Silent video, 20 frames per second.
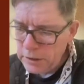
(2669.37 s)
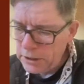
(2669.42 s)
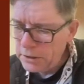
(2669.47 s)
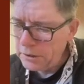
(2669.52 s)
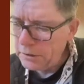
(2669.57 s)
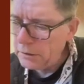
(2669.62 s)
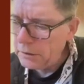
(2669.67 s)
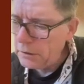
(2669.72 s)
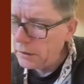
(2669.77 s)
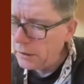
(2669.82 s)

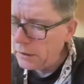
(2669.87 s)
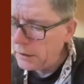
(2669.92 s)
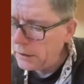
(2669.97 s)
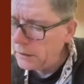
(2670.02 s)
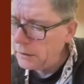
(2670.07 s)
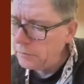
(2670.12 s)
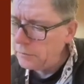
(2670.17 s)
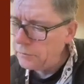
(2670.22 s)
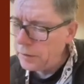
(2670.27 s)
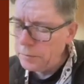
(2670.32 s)
teacher
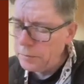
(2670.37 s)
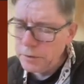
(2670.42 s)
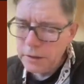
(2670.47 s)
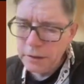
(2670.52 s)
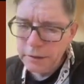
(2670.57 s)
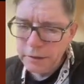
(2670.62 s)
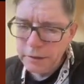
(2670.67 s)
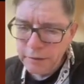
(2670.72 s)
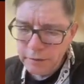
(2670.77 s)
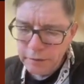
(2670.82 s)

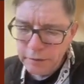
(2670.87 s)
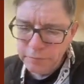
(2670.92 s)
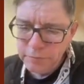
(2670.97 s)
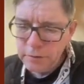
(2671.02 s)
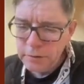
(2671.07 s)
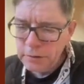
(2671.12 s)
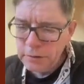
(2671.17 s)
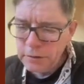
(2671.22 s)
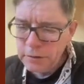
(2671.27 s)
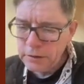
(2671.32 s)
website of
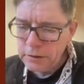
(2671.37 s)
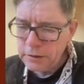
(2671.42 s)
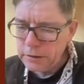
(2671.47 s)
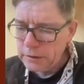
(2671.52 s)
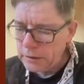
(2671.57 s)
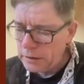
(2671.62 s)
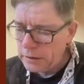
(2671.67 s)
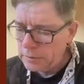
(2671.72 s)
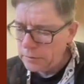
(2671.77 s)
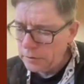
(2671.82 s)
the
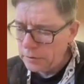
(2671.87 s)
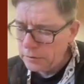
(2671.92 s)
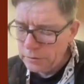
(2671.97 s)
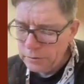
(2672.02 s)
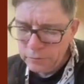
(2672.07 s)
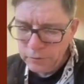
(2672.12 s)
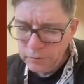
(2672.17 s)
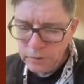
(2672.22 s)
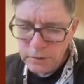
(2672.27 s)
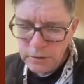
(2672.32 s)
Radboud
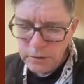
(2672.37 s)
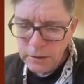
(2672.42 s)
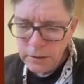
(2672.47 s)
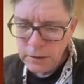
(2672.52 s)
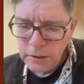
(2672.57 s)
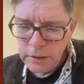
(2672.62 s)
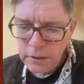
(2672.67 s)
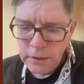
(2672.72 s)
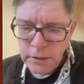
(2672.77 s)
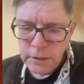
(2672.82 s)

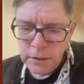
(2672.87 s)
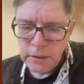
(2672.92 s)
University,